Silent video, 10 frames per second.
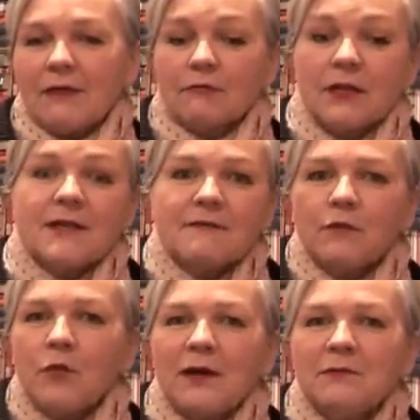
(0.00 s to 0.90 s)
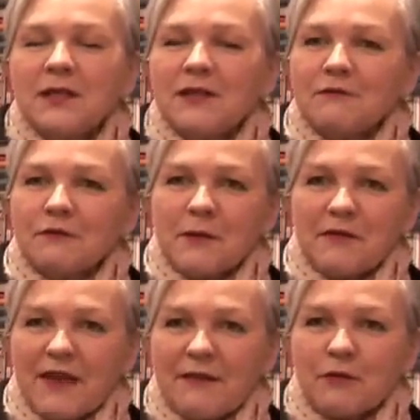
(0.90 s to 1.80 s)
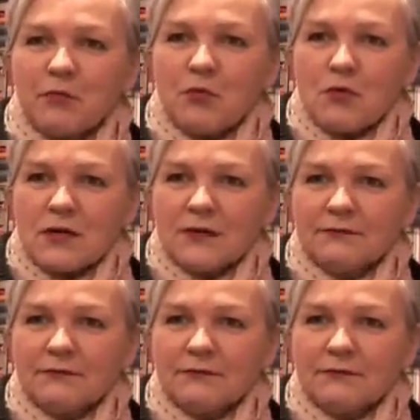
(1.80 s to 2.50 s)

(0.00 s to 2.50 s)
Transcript: reading for 1 minute from a favourite book.